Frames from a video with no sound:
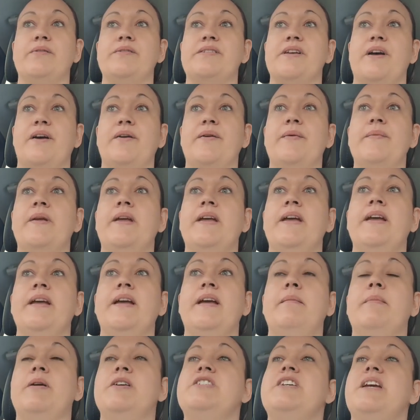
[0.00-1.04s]
So,
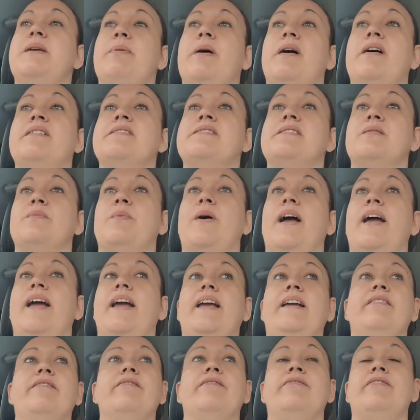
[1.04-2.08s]
but she passed
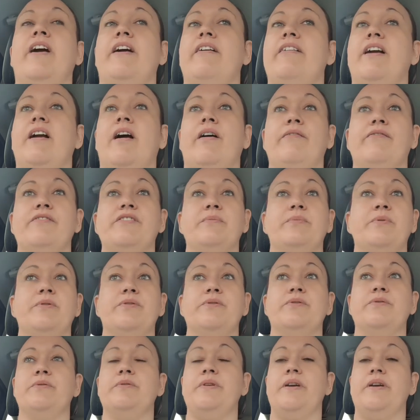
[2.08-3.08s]
away very comfortable.